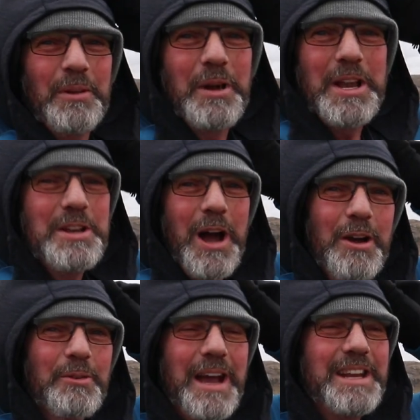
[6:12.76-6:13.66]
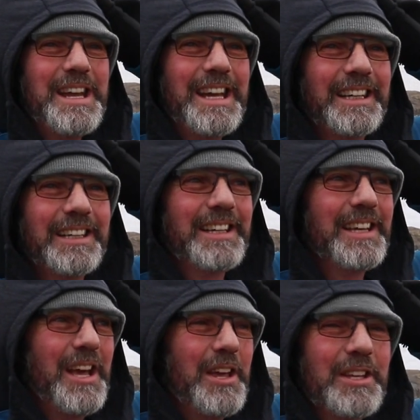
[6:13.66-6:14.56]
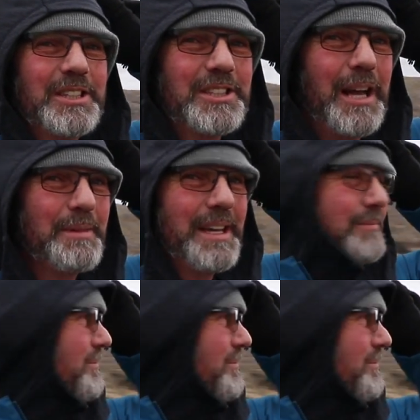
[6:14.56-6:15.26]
We're nowhere near the summit